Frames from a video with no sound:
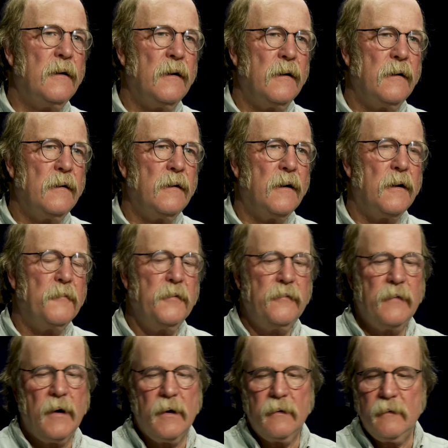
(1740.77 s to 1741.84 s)
And we've
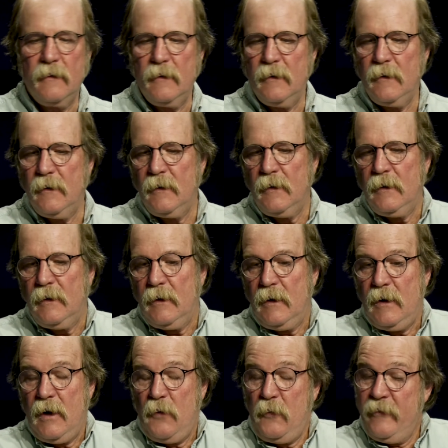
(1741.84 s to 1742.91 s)
got
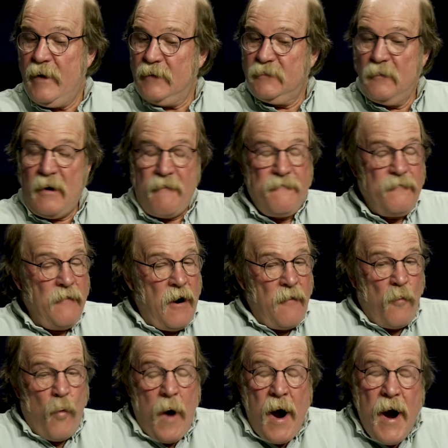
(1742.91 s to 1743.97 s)
a
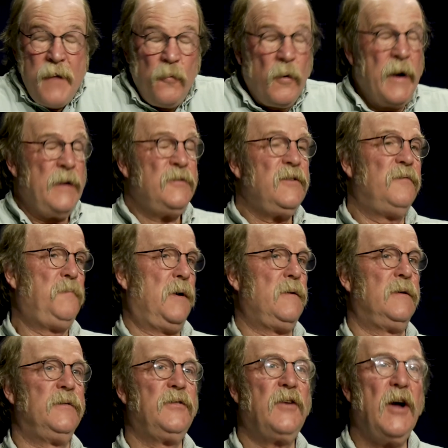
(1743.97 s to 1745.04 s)
wide range of
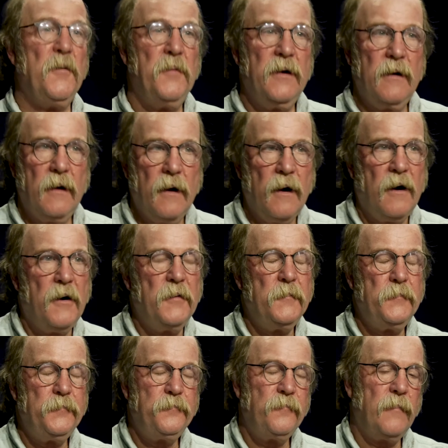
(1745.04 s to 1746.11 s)
poets coming,
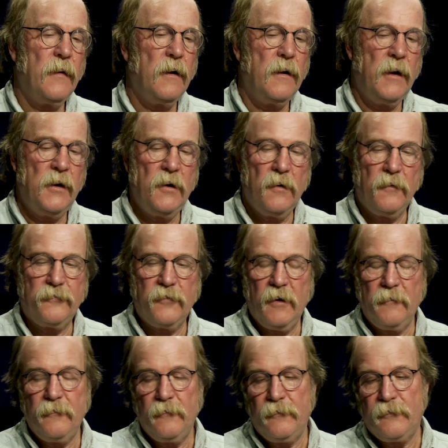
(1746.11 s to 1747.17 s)

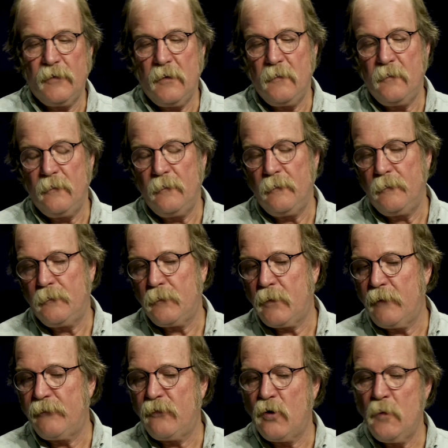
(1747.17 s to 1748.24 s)
from
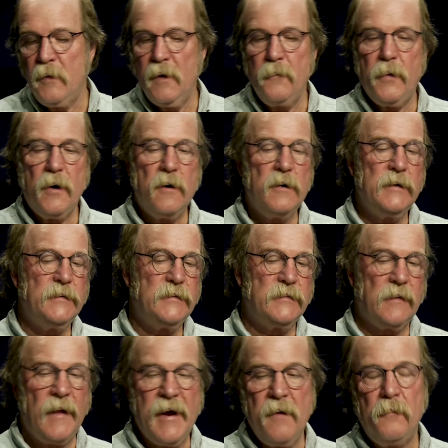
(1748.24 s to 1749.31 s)
performing poets,
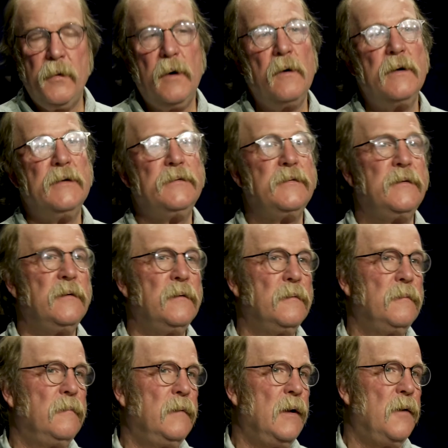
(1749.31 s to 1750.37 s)
slam poets
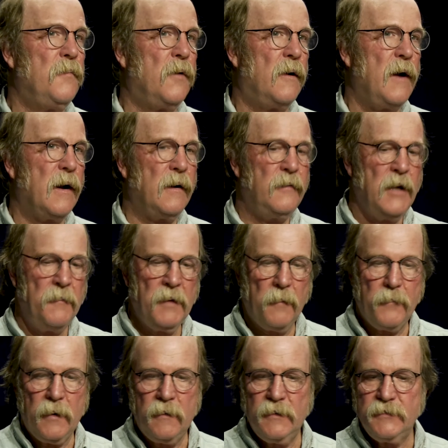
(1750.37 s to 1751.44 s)
to more
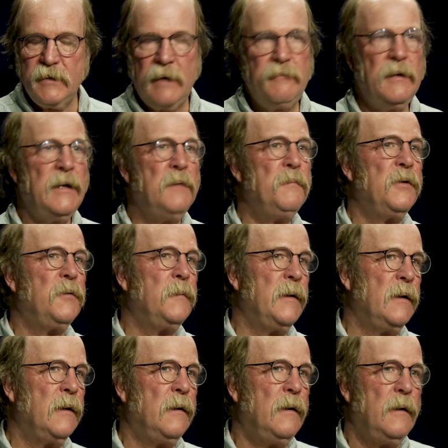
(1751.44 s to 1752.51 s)
academic poets and everything in
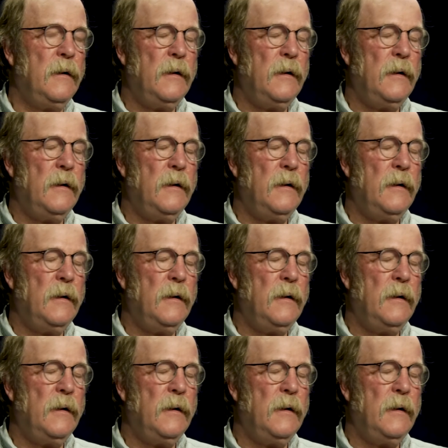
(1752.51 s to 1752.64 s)
between.